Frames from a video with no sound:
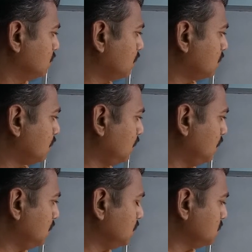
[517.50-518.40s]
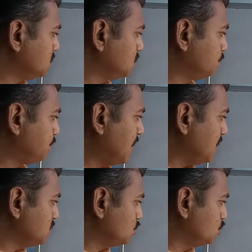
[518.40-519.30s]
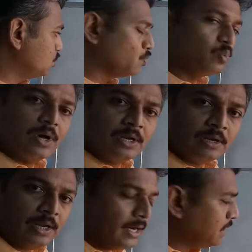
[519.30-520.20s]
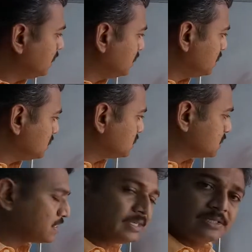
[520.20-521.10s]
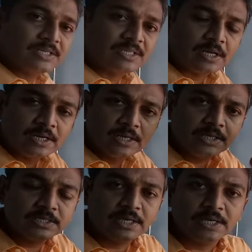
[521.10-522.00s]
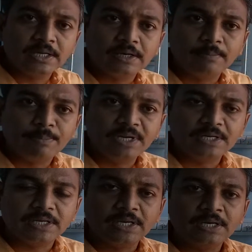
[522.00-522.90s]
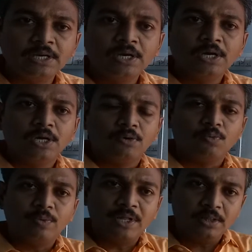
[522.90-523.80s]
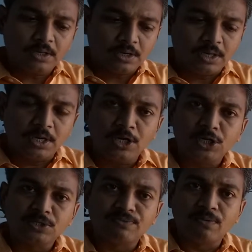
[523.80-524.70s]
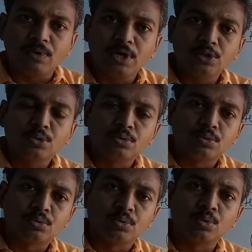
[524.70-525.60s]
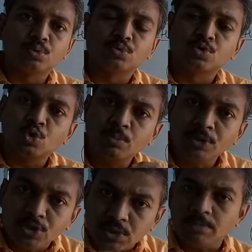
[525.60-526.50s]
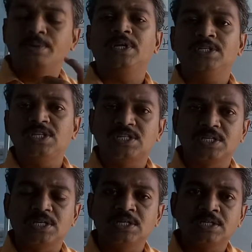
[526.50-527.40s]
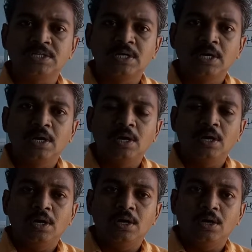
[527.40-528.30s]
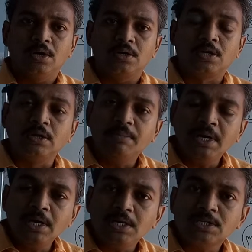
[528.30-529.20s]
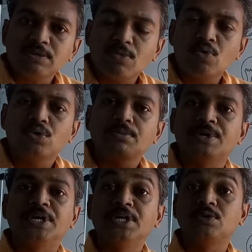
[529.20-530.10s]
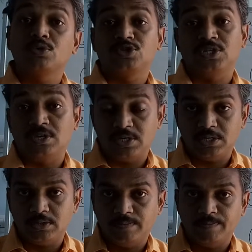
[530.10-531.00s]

the current is passed through one end and the circuit is getting completed, when the current is flowing through so much of resistance, tremendous amount of heat was generated.